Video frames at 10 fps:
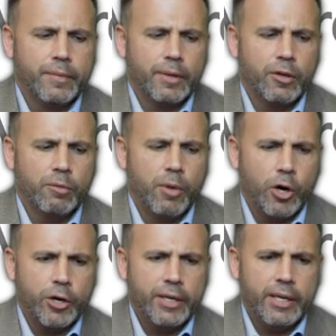your
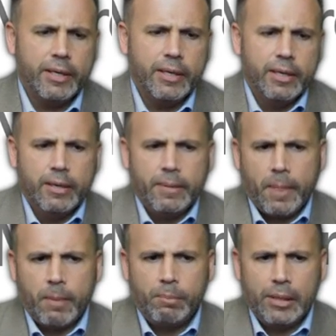marketing
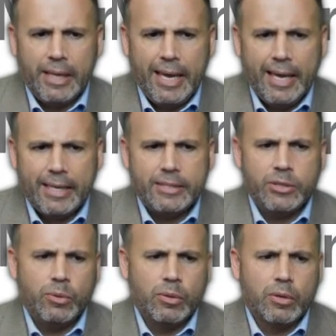plans,
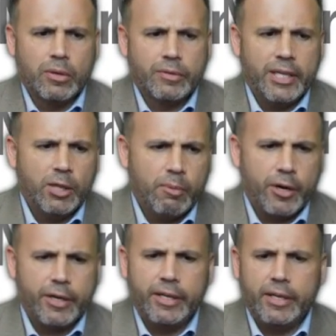or
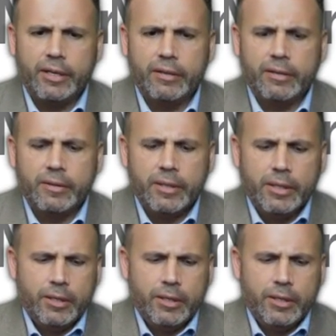telemarketing, or